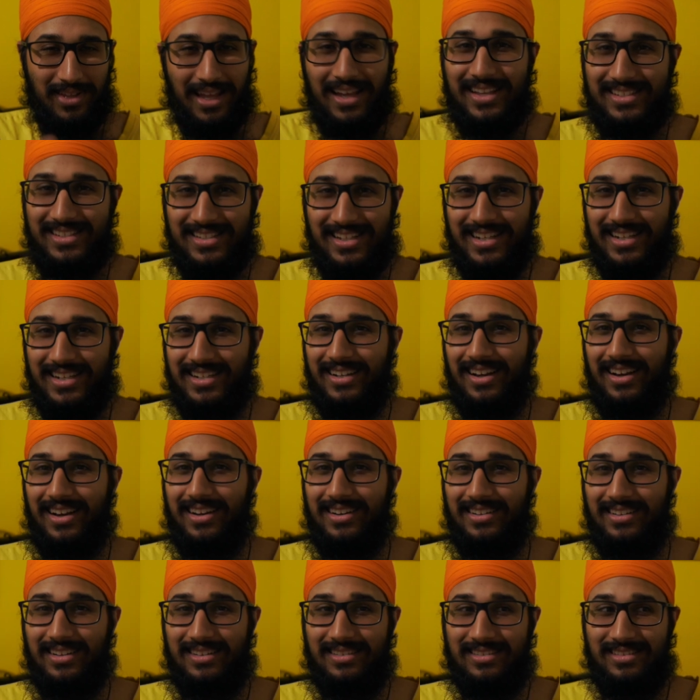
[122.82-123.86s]
that said and
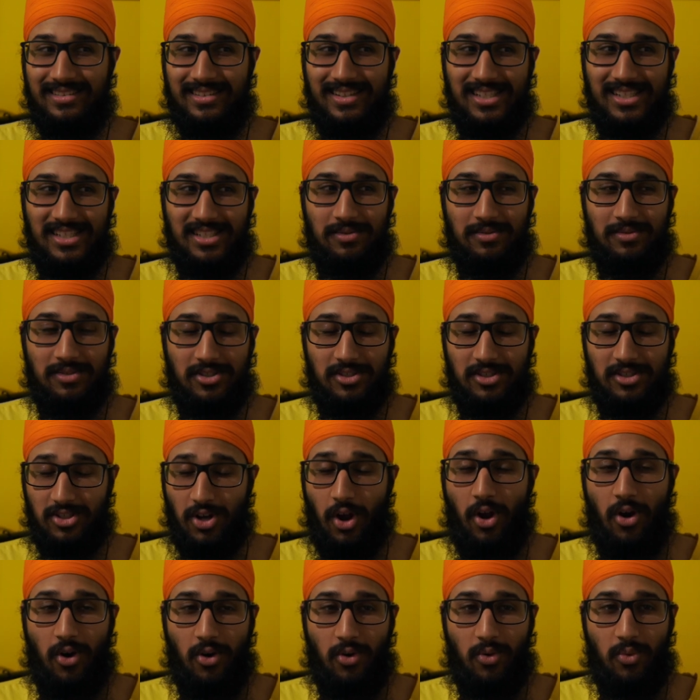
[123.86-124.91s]
done, this
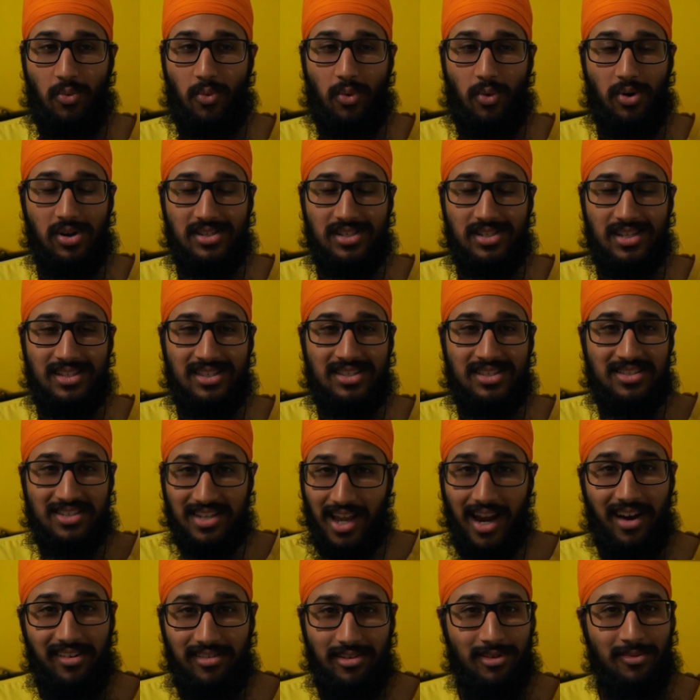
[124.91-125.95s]
show wasn't
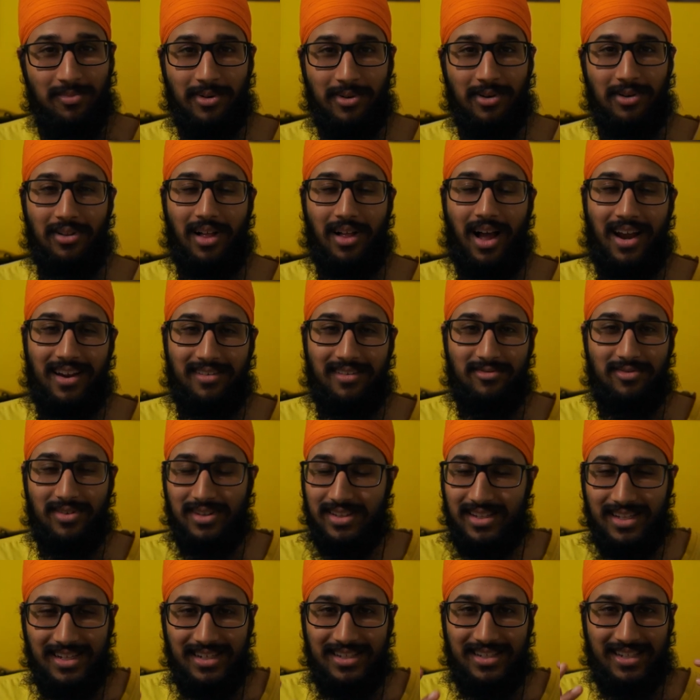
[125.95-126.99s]
terrible. I
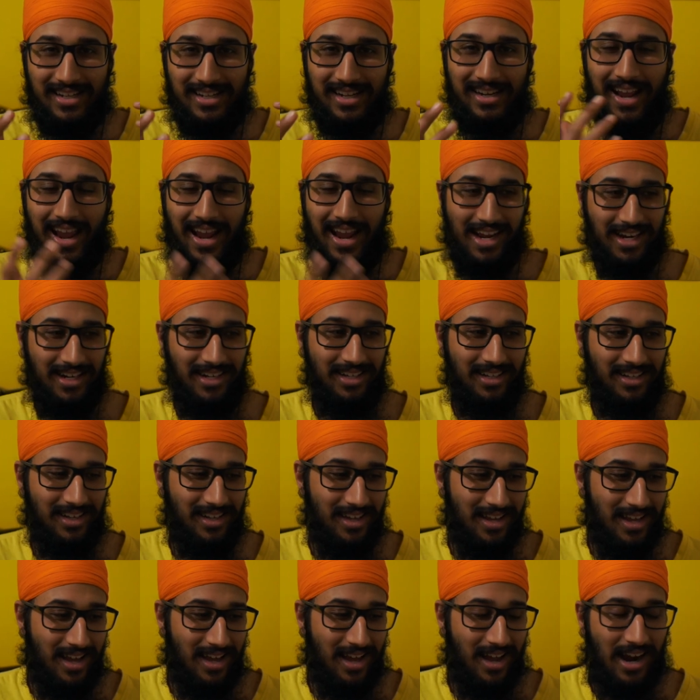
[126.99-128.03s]
really didn't hate it.
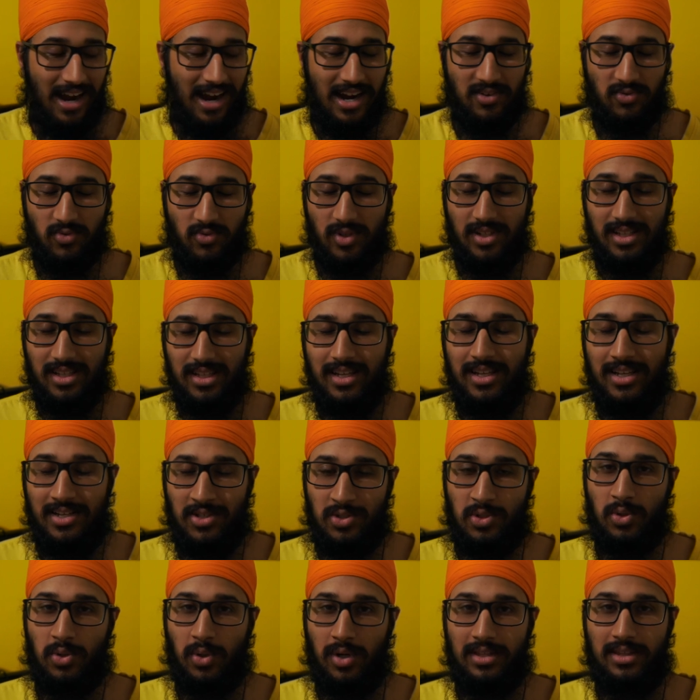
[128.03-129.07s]
I really
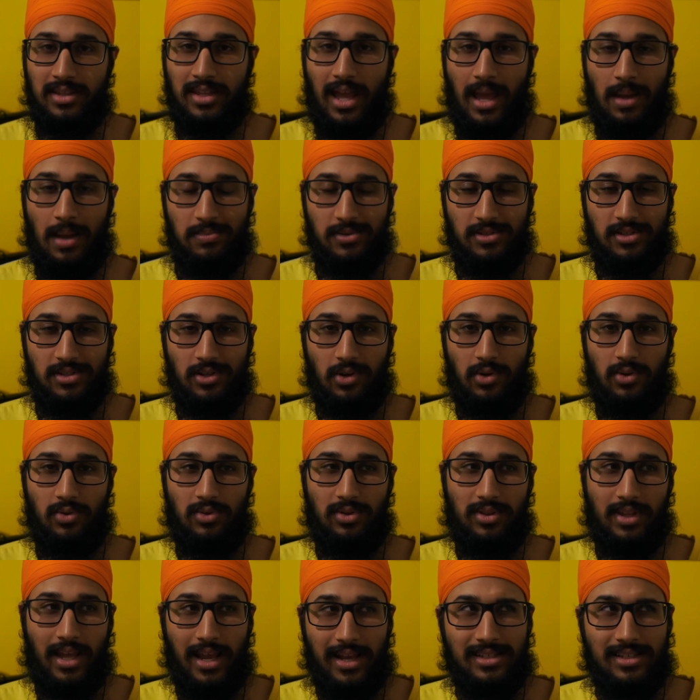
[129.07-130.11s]
enjoyed the
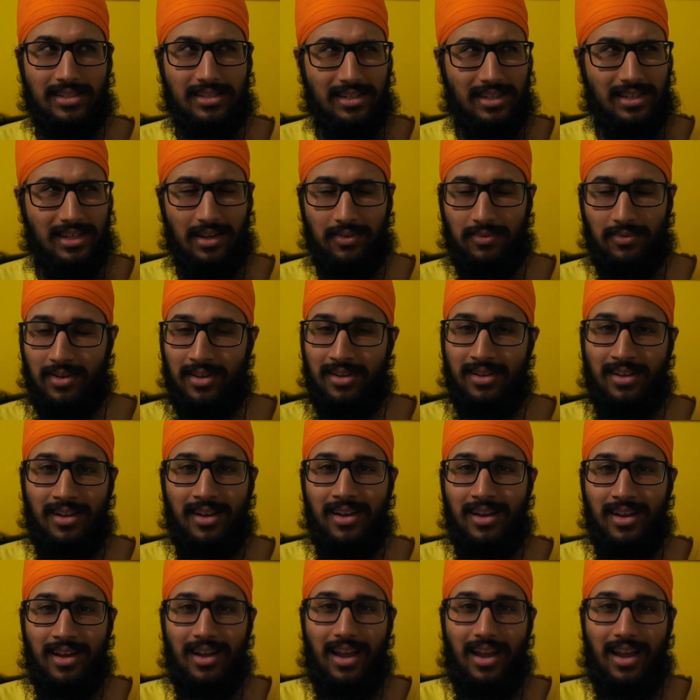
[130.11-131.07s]
episode Thanksgiving.